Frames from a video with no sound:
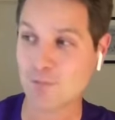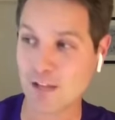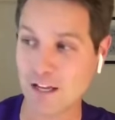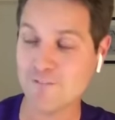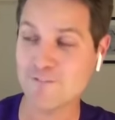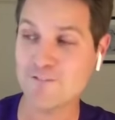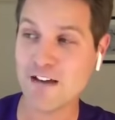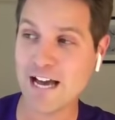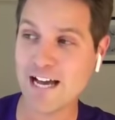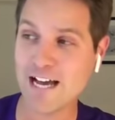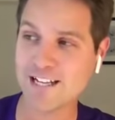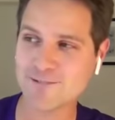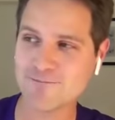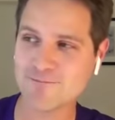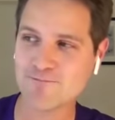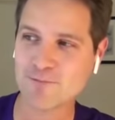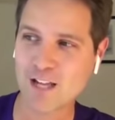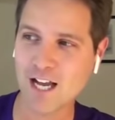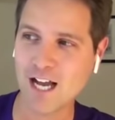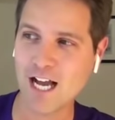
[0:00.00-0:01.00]
In fact,
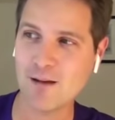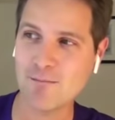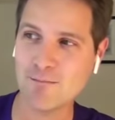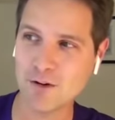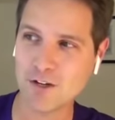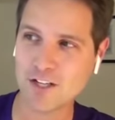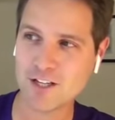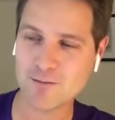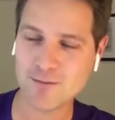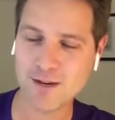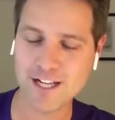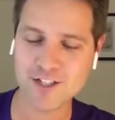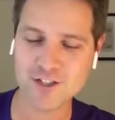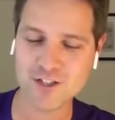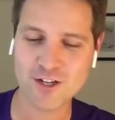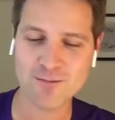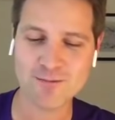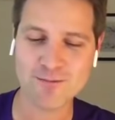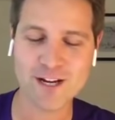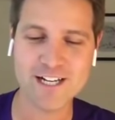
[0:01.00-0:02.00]
I'm booking my
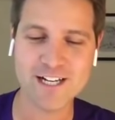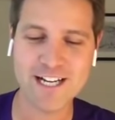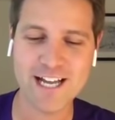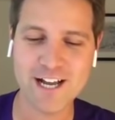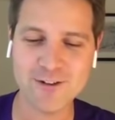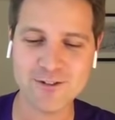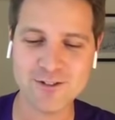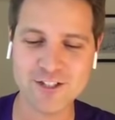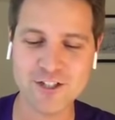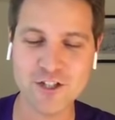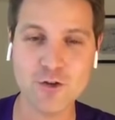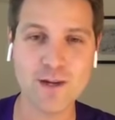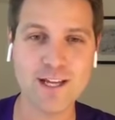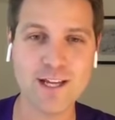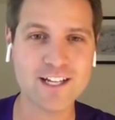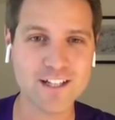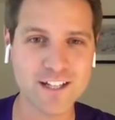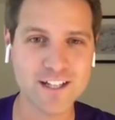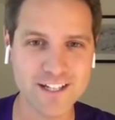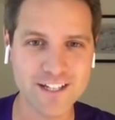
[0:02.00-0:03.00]
trip right now to New
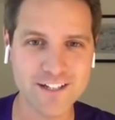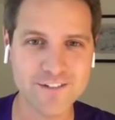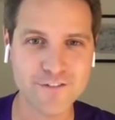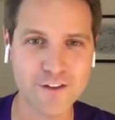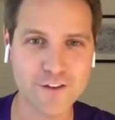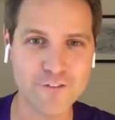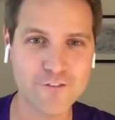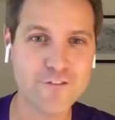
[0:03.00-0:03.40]
England for the